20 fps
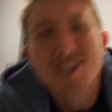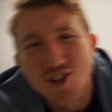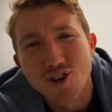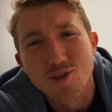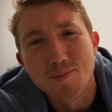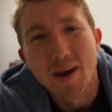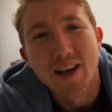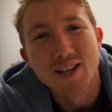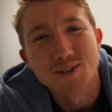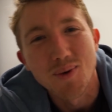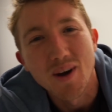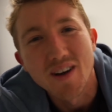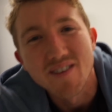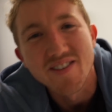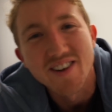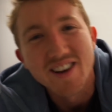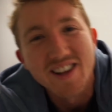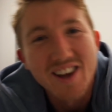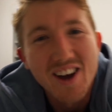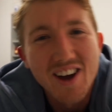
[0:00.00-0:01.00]
two beds, one
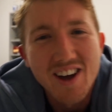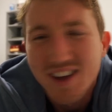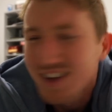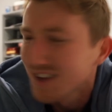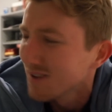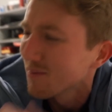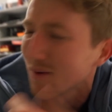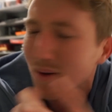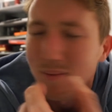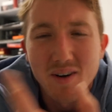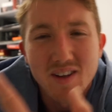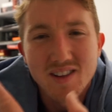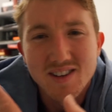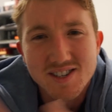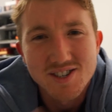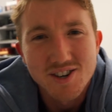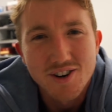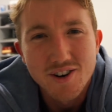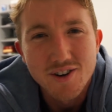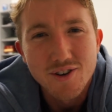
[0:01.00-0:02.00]
video. My brother
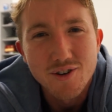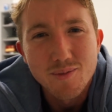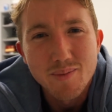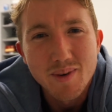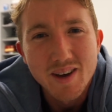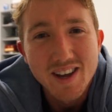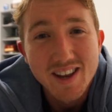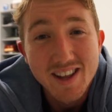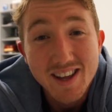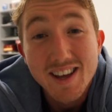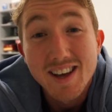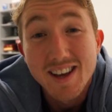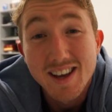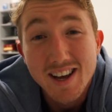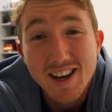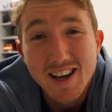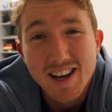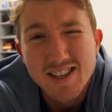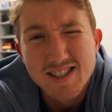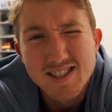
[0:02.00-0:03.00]
just got a new bed.
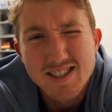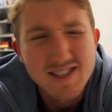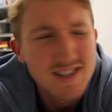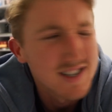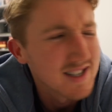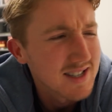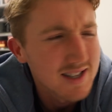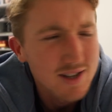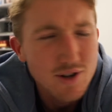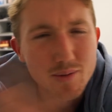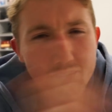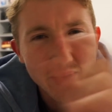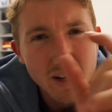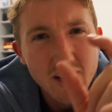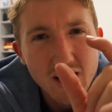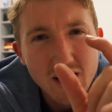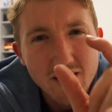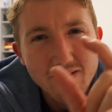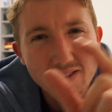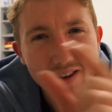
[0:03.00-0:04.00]
It's it's a little bit
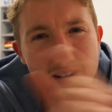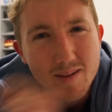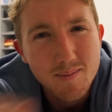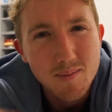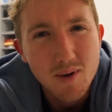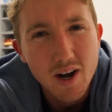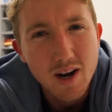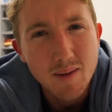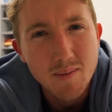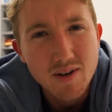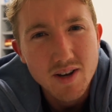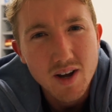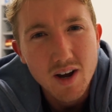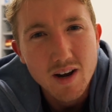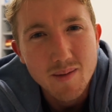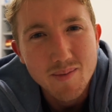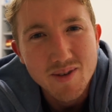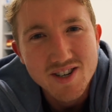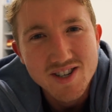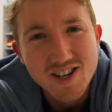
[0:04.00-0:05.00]
comfier than mine. I'm a
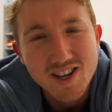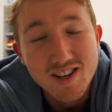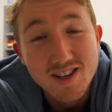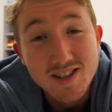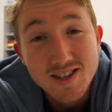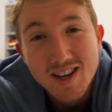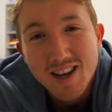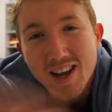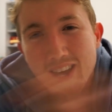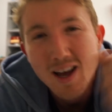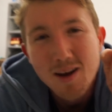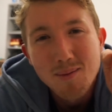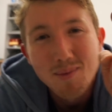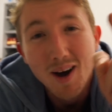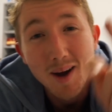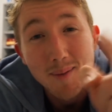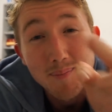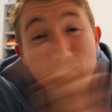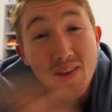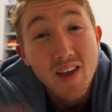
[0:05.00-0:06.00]
tiny bit jealous.
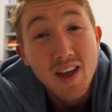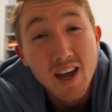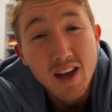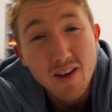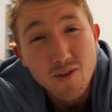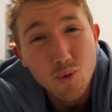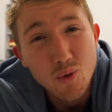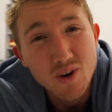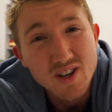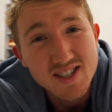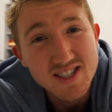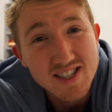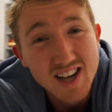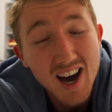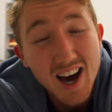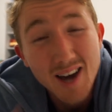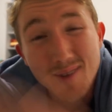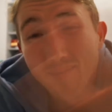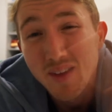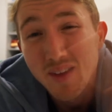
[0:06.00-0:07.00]
But if you Wait, want to start, come